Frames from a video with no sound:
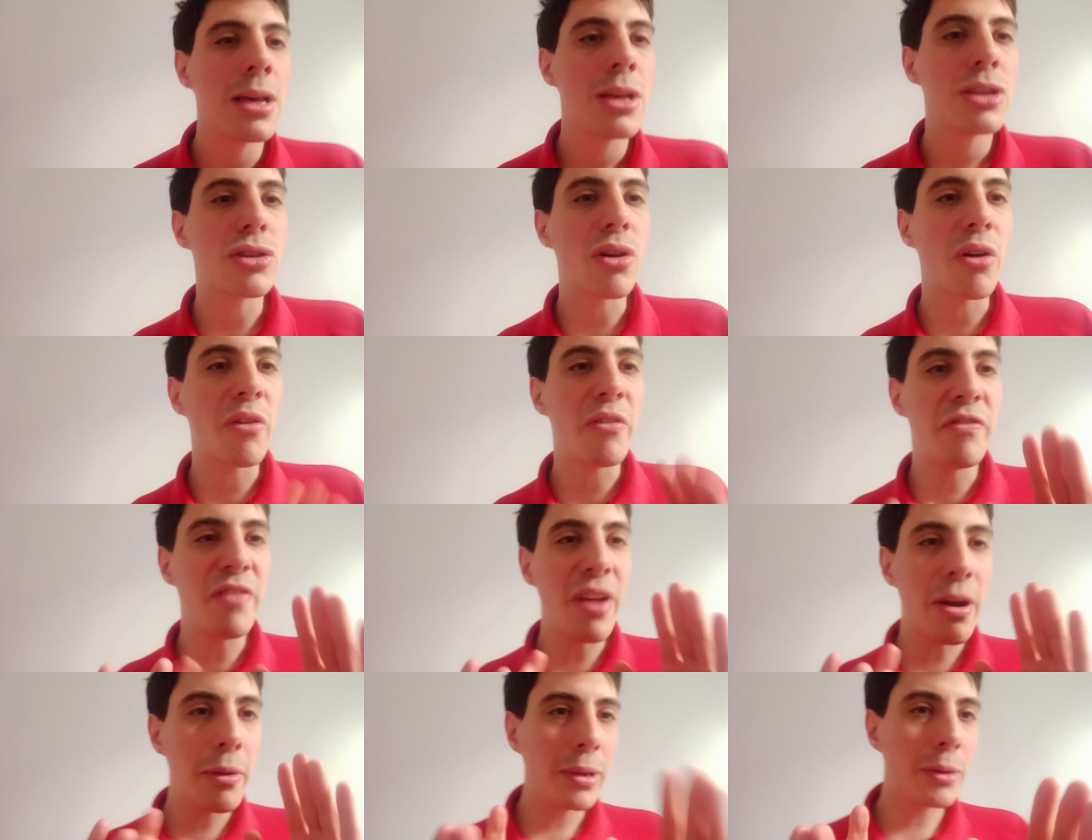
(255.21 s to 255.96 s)
So
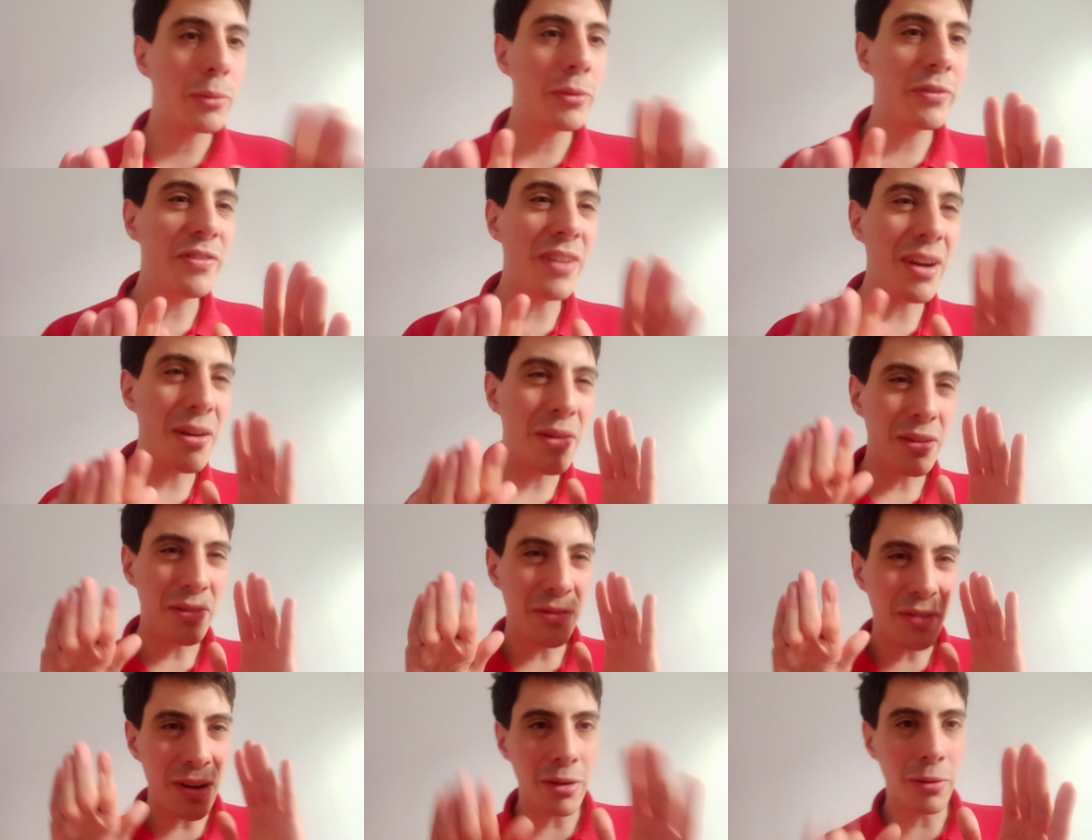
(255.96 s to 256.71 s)
very,
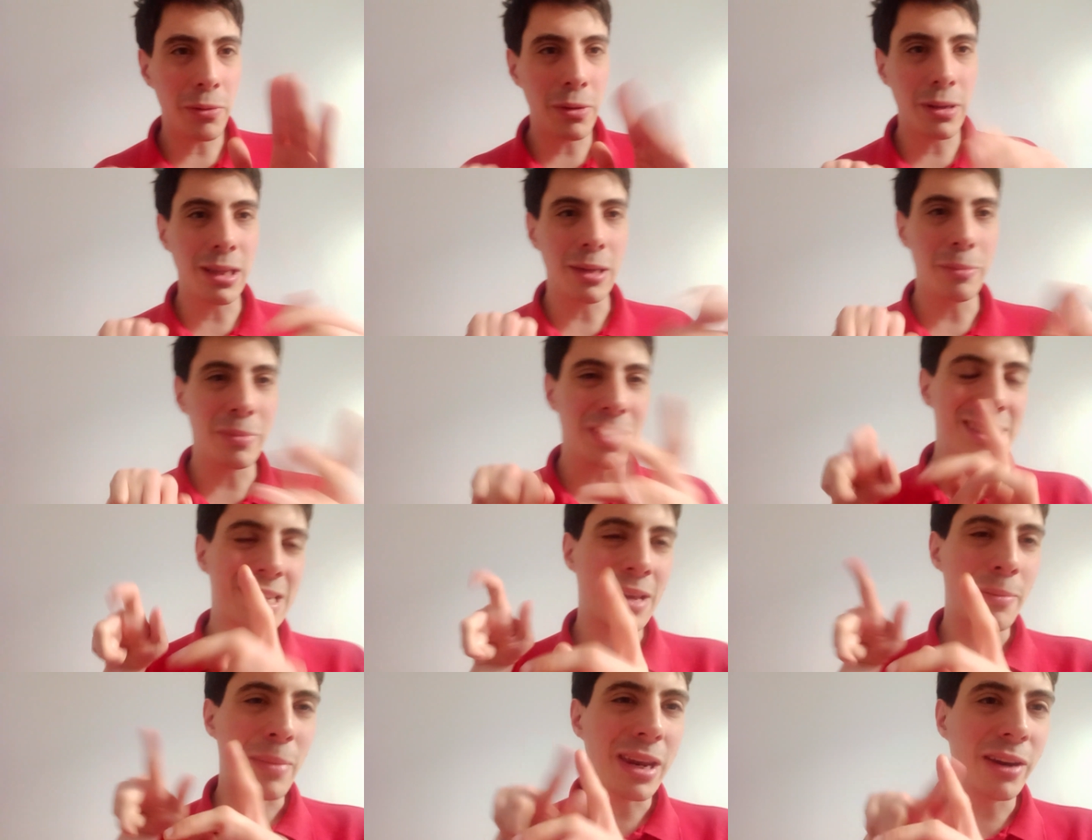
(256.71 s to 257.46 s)
very, very quickly,
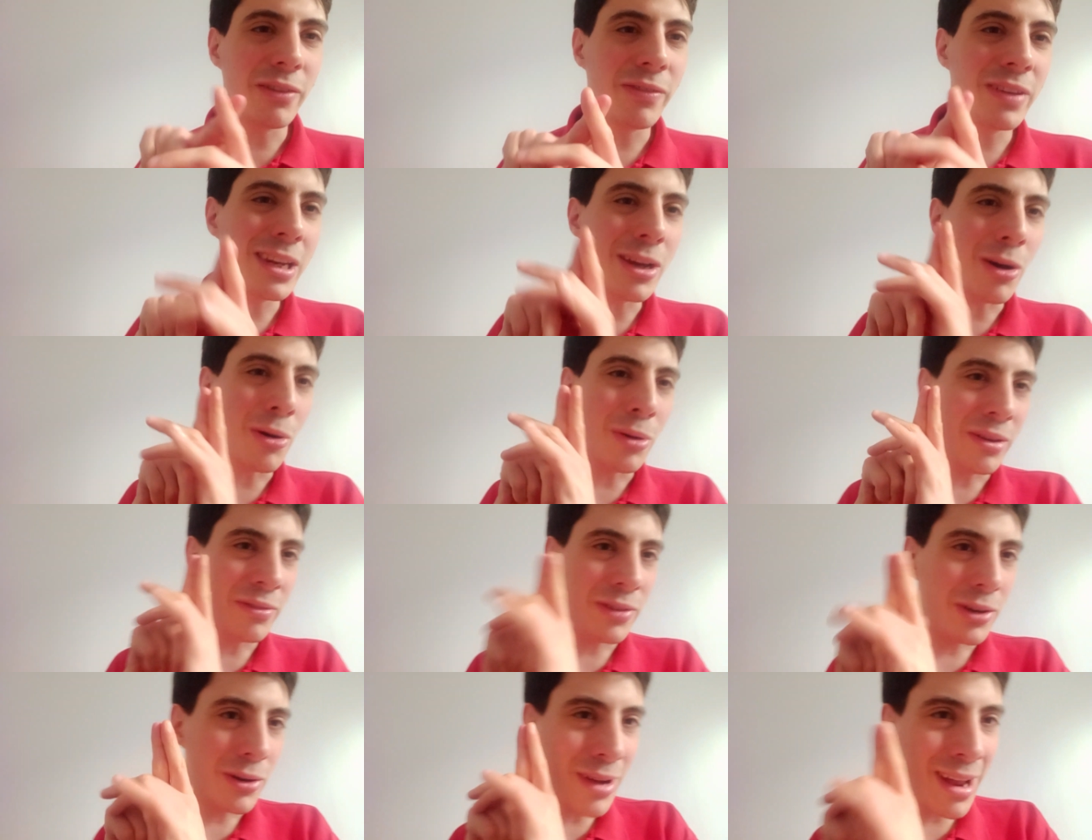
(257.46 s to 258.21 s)
because I made a video.
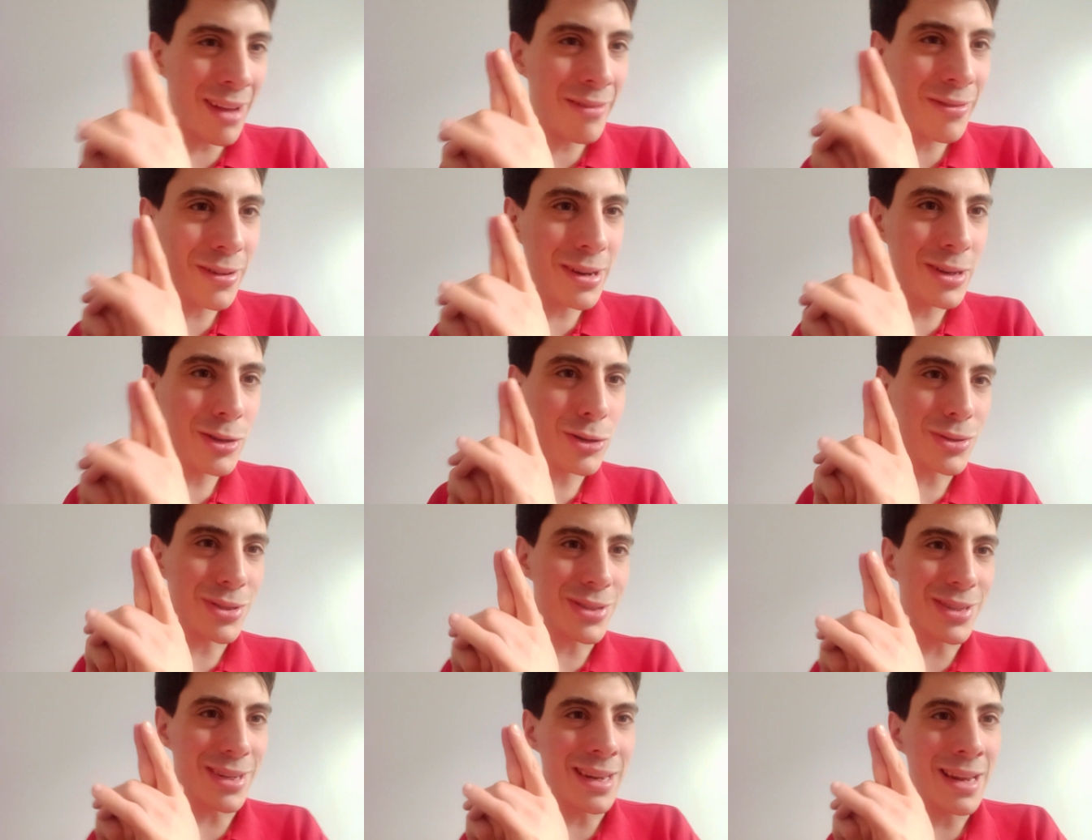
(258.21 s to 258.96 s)
If you're ever
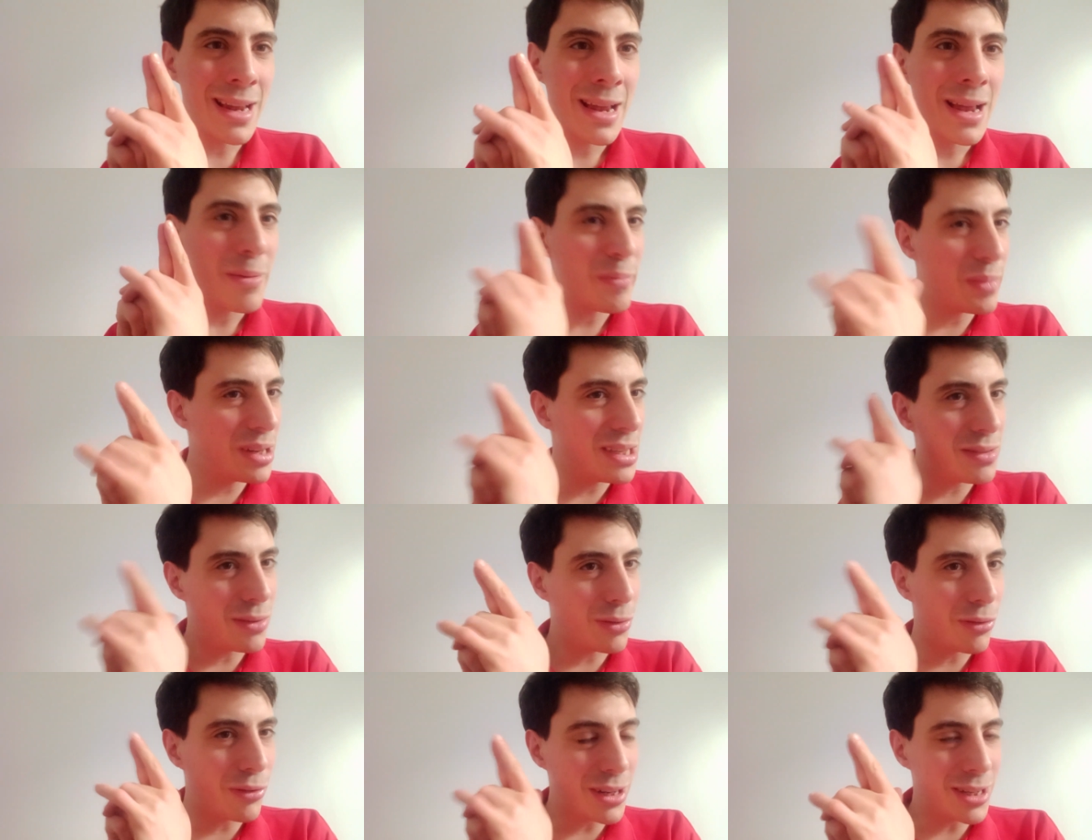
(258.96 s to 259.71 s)
interested,
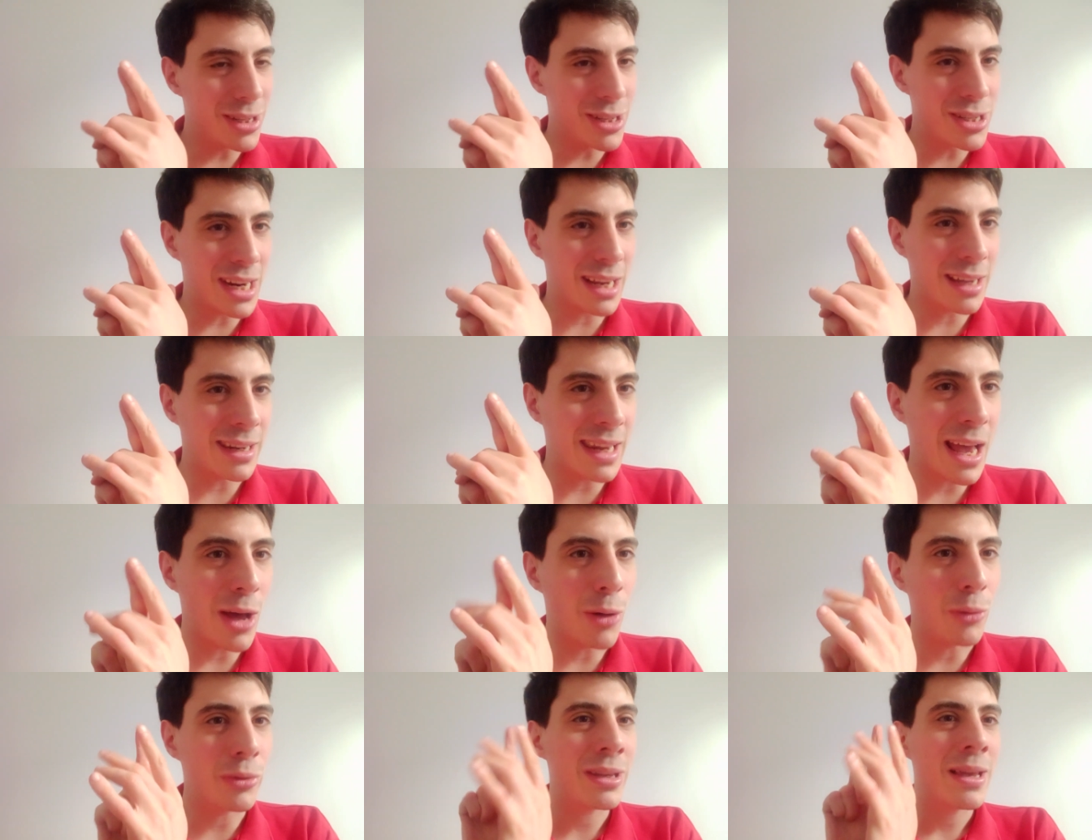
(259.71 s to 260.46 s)
please feel free to check it
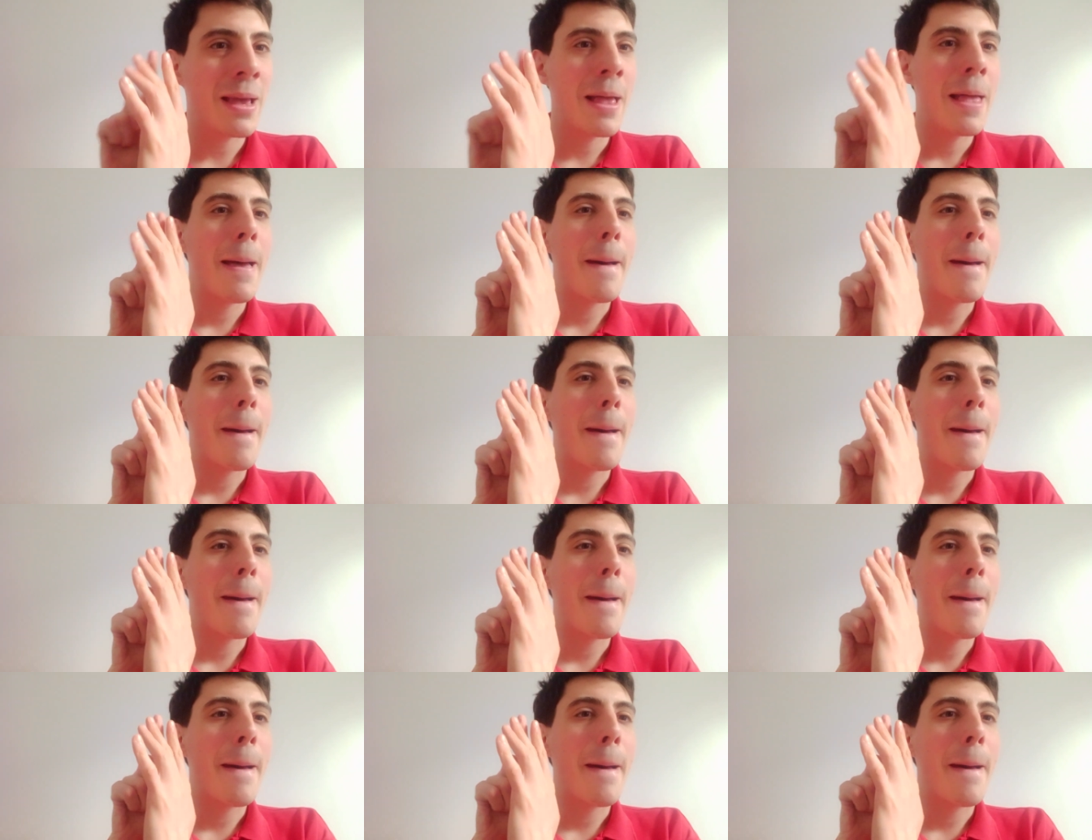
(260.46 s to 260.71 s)
out.